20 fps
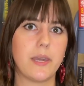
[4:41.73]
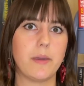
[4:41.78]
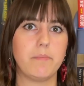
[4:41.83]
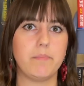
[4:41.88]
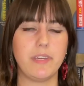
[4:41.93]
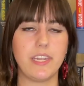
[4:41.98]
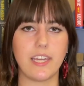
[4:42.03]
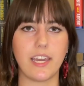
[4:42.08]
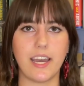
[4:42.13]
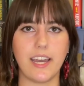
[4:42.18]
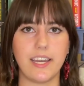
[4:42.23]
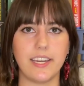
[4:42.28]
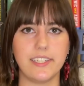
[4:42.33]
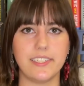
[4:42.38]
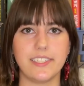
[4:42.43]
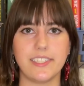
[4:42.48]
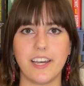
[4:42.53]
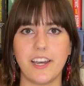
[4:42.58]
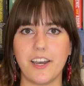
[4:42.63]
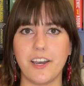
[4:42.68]

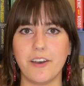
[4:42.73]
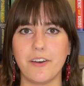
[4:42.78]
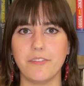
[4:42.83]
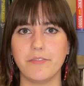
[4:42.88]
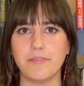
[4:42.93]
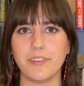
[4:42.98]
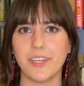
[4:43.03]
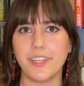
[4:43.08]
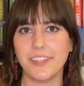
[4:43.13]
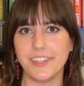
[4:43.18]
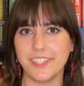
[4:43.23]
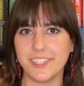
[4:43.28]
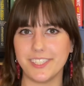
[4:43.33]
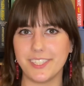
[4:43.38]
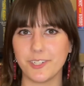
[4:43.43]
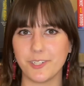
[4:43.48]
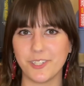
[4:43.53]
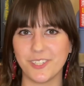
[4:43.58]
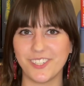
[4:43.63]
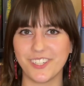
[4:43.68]
because of the
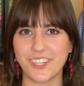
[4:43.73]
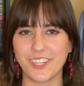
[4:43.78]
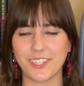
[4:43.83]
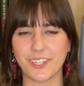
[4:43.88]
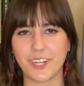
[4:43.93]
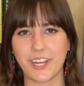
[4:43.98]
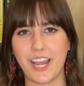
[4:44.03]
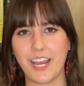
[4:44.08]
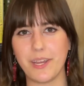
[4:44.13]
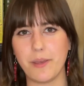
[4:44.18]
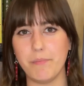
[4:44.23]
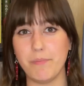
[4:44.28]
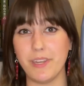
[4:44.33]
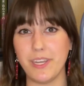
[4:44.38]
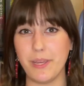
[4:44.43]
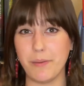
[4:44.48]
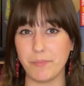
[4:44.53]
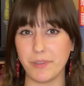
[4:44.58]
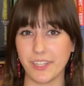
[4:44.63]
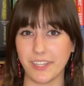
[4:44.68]
serial killer kind of
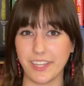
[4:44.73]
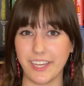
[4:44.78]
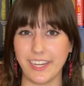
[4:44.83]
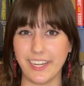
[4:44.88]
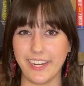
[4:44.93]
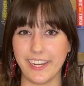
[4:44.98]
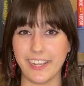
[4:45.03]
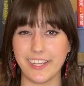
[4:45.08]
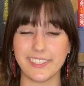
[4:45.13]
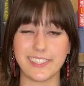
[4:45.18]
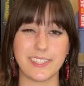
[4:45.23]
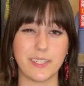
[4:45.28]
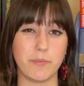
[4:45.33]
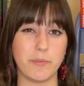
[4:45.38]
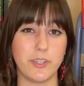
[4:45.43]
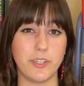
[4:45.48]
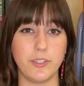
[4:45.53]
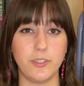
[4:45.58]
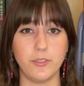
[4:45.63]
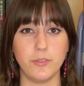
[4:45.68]
manipulating
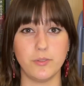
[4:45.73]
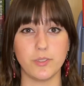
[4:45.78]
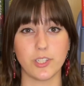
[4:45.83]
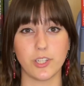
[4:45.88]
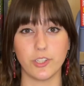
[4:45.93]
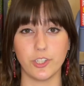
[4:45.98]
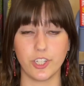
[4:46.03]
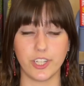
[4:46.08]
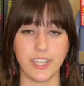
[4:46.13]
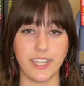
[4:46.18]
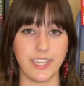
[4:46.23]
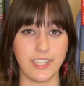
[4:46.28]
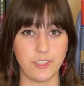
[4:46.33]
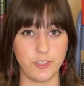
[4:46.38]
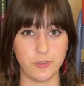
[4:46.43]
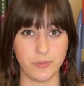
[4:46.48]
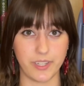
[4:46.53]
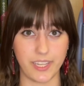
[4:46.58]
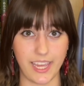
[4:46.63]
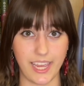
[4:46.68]
someone who's looking
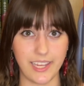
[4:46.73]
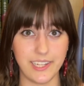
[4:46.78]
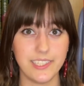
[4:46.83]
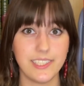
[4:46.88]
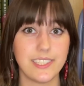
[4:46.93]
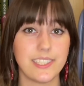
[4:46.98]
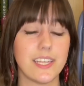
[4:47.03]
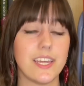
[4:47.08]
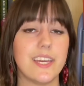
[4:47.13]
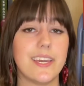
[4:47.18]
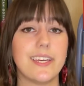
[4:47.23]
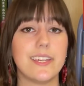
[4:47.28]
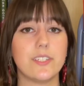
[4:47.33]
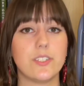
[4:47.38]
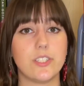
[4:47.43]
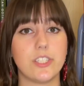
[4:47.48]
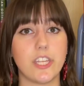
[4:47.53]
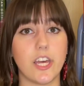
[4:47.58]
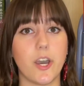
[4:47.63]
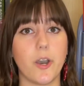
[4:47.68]
into a case.
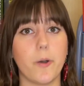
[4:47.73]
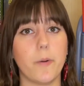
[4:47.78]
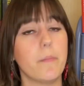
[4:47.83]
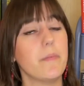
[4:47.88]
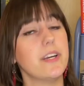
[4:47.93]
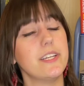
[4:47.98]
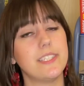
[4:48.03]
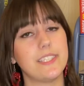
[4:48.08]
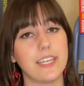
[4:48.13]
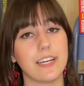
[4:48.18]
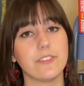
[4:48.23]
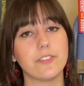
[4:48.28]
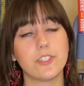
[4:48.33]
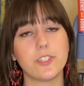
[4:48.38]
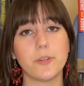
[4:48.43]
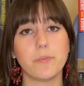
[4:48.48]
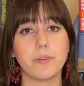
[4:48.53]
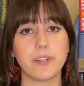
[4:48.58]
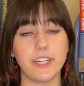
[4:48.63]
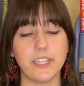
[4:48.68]
So it sounds
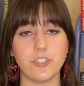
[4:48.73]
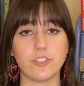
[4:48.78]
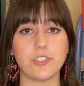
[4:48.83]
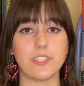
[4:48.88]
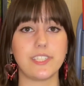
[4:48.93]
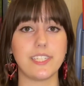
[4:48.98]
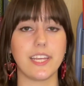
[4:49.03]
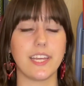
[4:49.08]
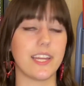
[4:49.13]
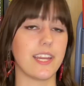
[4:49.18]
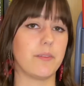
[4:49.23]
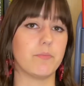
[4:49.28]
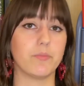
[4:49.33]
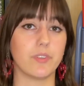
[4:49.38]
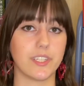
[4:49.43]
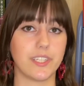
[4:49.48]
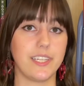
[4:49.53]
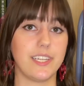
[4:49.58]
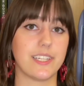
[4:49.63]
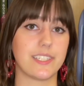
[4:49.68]
super interesting, and I'm
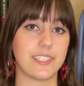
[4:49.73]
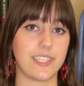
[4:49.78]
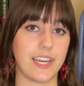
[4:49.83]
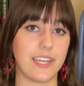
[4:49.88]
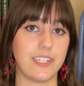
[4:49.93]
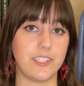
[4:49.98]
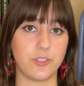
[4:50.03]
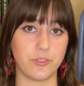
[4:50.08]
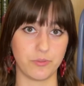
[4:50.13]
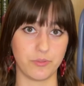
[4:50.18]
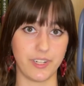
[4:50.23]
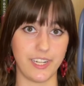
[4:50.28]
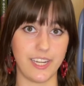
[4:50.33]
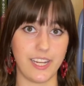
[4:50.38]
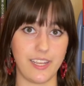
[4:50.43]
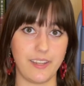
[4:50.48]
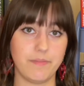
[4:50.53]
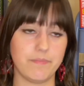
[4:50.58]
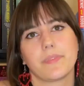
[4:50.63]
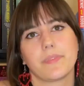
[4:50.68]
really excited to read it.